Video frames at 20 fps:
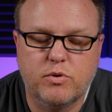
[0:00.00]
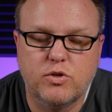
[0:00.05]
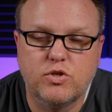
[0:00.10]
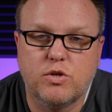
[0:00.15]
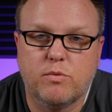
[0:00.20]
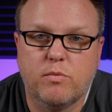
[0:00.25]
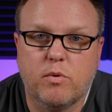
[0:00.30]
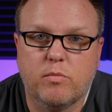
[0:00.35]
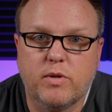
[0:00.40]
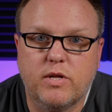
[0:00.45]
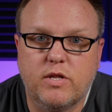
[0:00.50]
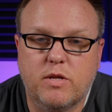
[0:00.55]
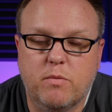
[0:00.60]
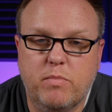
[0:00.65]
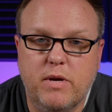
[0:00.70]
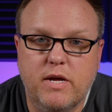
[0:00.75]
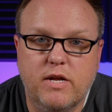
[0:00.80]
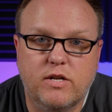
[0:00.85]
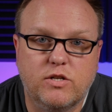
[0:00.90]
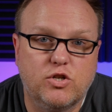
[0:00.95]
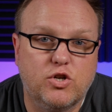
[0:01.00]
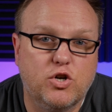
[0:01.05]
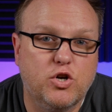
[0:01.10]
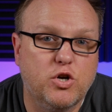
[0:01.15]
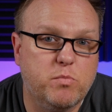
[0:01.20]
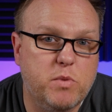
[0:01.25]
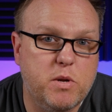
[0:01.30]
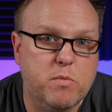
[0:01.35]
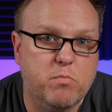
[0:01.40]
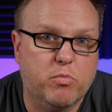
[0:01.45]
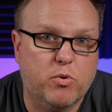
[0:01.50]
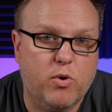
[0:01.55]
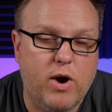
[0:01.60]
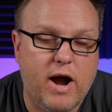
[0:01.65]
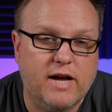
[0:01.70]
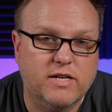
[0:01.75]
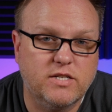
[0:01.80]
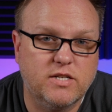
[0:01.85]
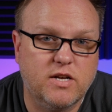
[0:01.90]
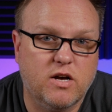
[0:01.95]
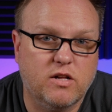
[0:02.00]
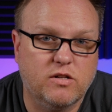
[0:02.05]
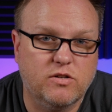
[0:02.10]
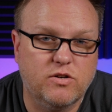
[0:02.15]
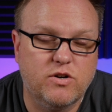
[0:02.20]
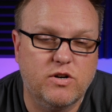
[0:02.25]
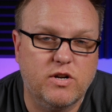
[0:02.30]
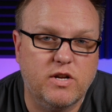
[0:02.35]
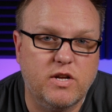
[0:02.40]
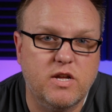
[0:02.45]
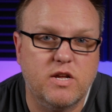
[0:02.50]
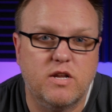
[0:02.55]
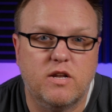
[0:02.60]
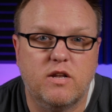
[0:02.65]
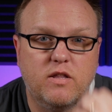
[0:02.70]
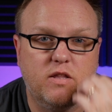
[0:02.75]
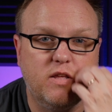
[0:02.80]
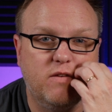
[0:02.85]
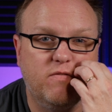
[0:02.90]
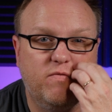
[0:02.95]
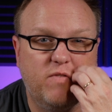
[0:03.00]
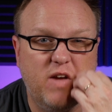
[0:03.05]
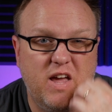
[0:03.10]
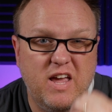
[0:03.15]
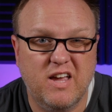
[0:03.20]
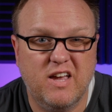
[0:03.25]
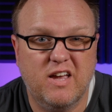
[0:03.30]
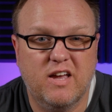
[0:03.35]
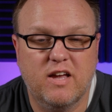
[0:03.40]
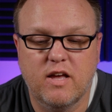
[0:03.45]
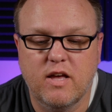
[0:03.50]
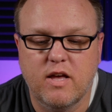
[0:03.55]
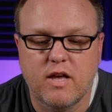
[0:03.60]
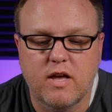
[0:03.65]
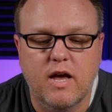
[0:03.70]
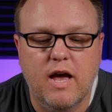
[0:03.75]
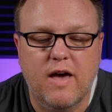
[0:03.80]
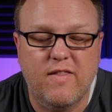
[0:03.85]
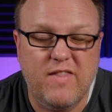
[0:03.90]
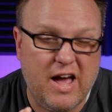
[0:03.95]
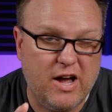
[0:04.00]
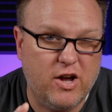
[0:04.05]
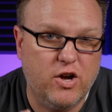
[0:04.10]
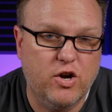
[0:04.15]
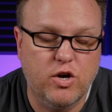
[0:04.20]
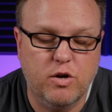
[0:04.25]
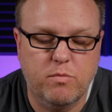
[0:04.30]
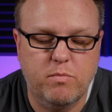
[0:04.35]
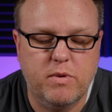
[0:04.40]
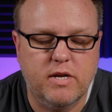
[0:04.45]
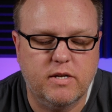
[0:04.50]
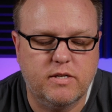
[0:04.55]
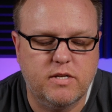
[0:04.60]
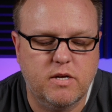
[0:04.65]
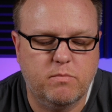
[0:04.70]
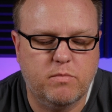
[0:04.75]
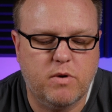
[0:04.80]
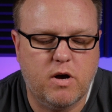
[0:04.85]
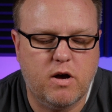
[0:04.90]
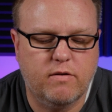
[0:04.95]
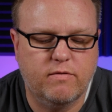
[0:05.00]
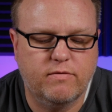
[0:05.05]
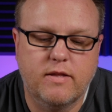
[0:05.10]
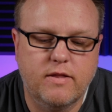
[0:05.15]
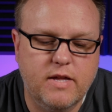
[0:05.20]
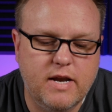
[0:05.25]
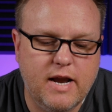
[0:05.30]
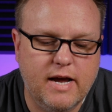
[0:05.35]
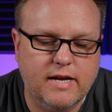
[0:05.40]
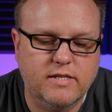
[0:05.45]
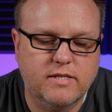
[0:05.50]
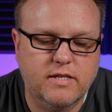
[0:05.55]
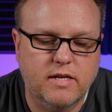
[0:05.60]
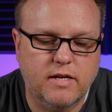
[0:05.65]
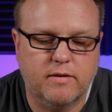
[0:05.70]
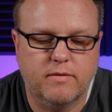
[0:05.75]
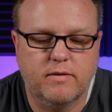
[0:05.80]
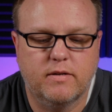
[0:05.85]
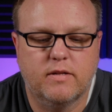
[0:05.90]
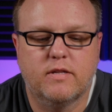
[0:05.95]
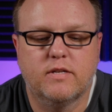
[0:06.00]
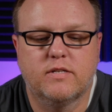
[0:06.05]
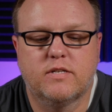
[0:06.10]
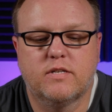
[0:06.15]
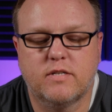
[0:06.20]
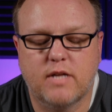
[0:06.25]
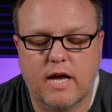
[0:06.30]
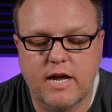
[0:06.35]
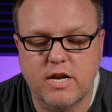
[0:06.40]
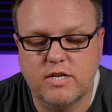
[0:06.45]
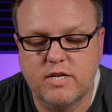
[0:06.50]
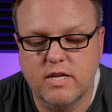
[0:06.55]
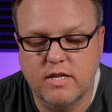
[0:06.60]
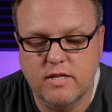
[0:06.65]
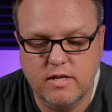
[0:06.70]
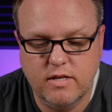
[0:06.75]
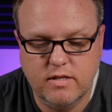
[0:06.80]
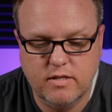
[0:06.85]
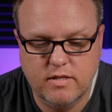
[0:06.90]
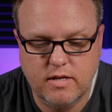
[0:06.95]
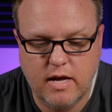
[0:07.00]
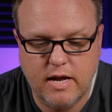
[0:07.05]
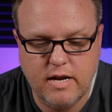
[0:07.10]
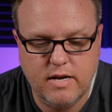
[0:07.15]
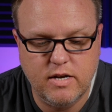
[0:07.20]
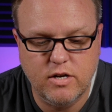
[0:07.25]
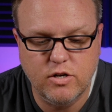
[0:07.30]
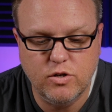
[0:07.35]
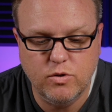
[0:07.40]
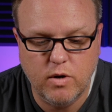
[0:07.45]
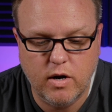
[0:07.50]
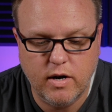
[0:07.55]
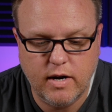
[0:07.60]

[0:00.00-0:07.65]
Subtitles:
Presumably the pins could be brass colored in the fake, and that could be a tip off. The next thing, and this is, I didn't do it